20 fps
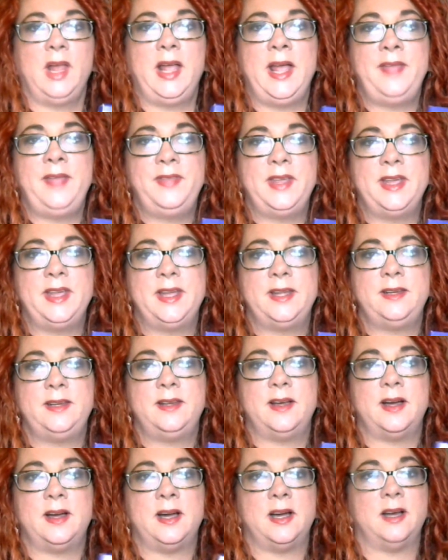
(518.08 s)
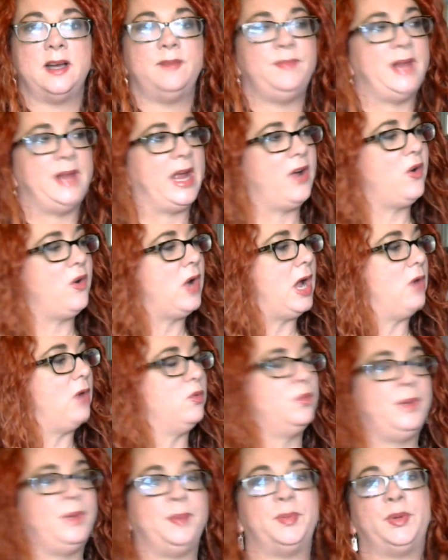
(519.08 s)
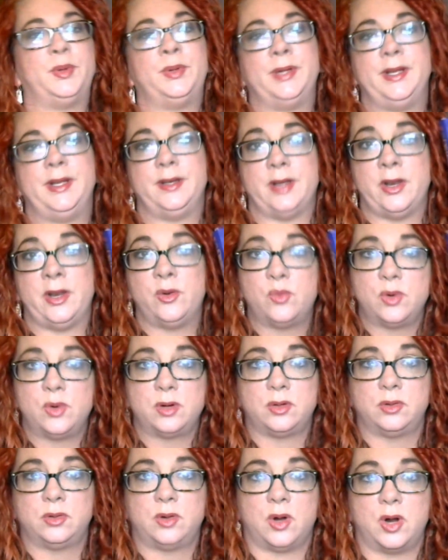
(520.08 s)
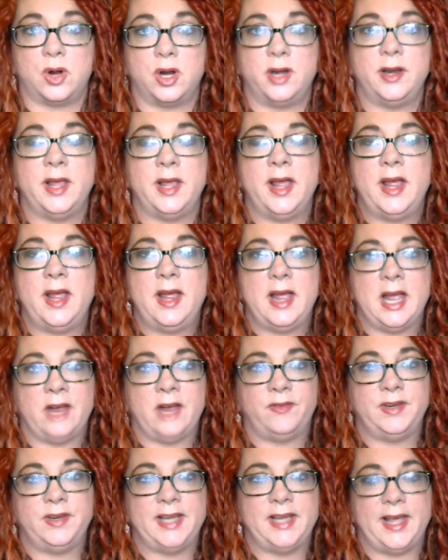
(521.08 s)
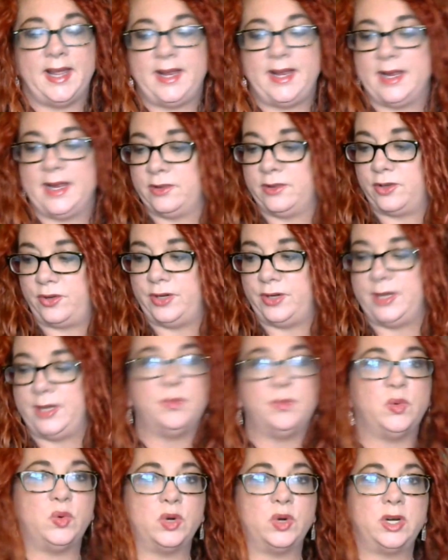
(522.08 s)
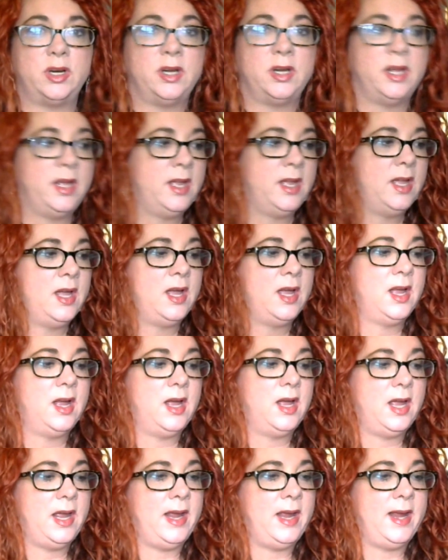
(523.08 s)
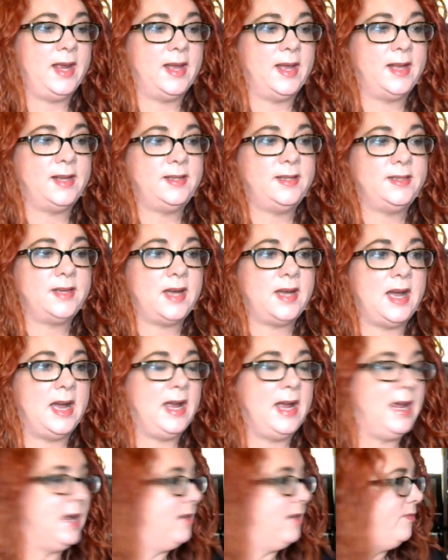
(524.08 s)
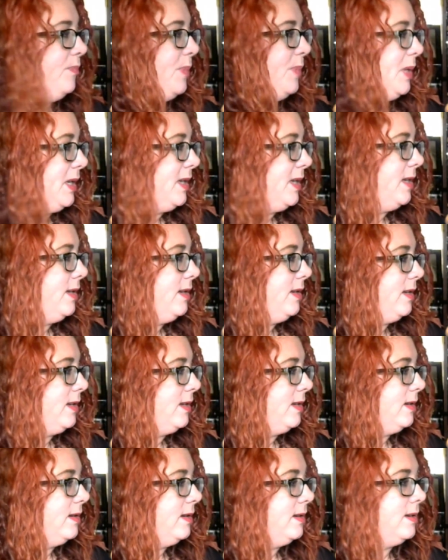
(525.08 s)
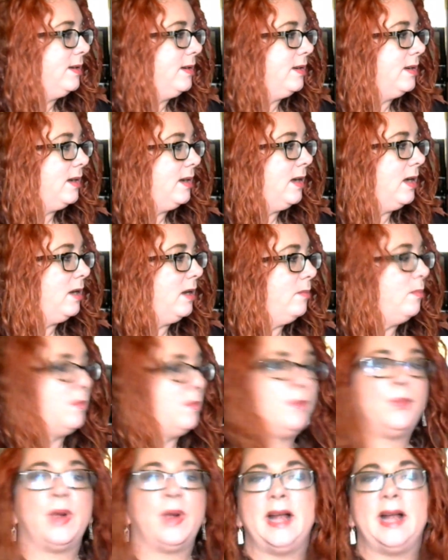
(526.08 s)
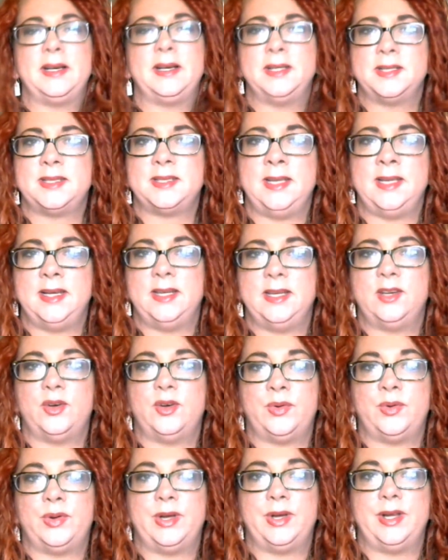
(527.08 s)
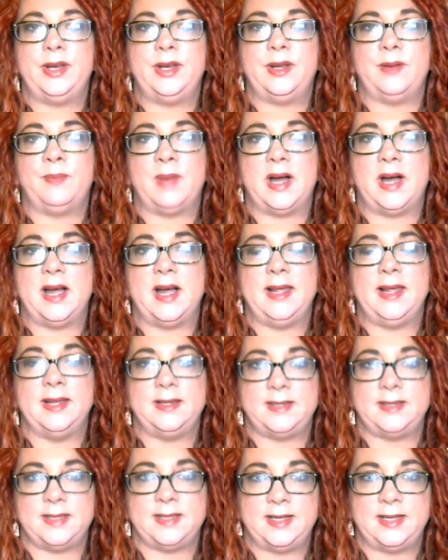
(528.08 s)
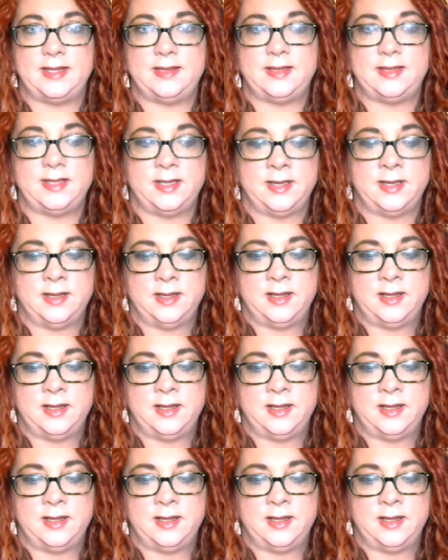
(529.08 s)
and then now I will be pulling an oracle card every day and learning more. And I have been practicing on my intent